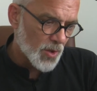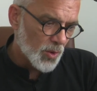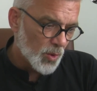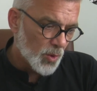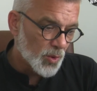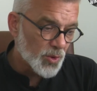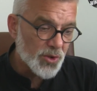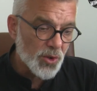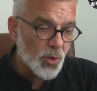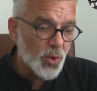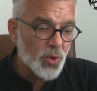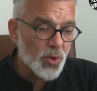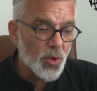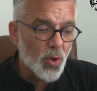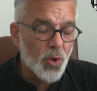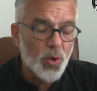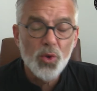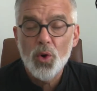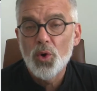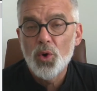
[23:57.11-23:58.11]
Or
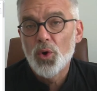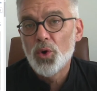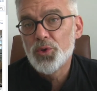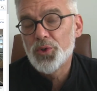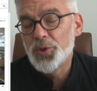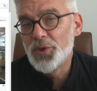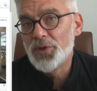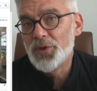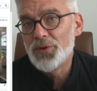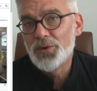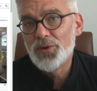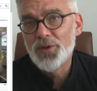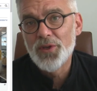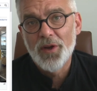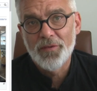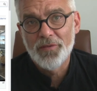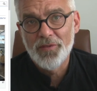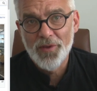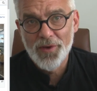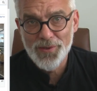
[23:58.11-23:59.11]
do none
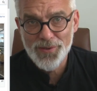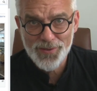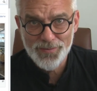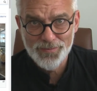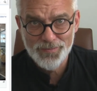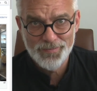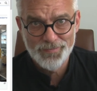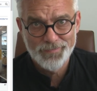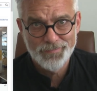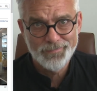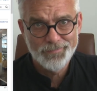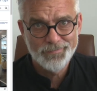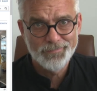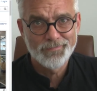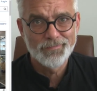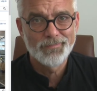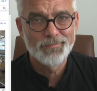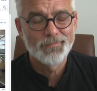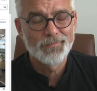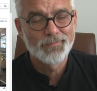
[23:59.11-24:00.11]
of those.
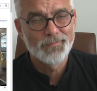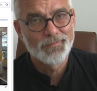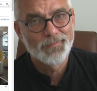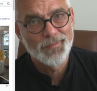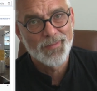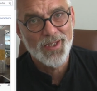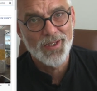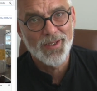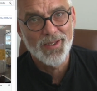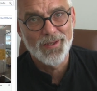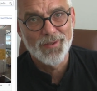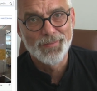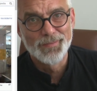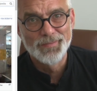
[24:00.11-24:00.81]
Thank you.